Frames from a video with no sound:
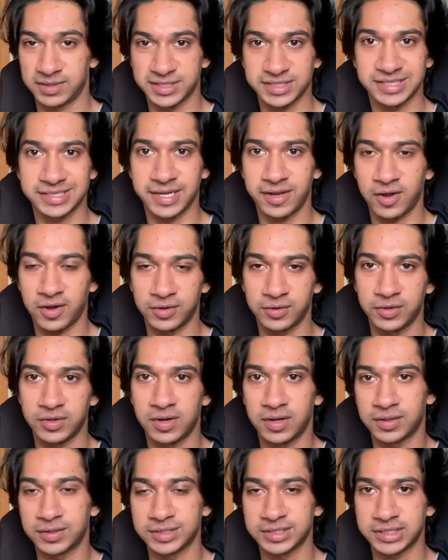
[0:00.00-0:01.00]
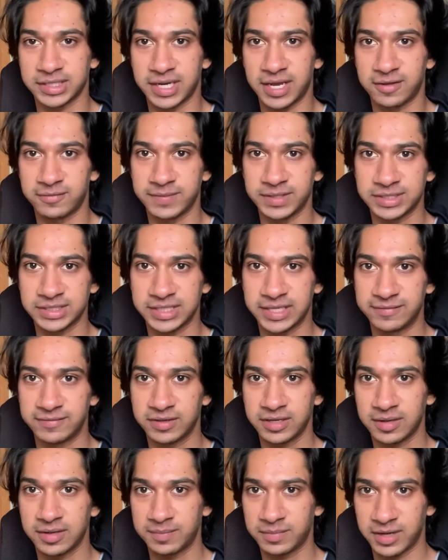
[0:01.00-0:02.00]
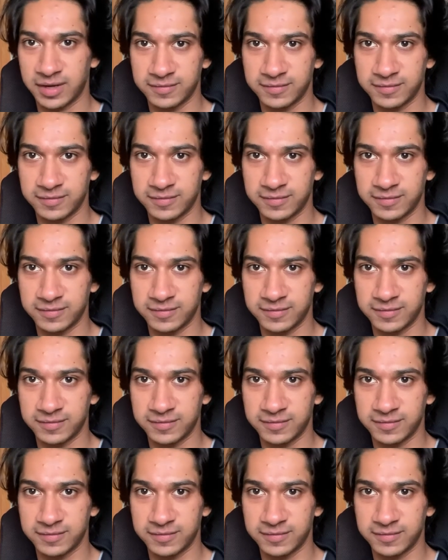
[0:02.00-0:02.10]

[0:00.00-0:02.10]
let's say $100 that I've been saving up,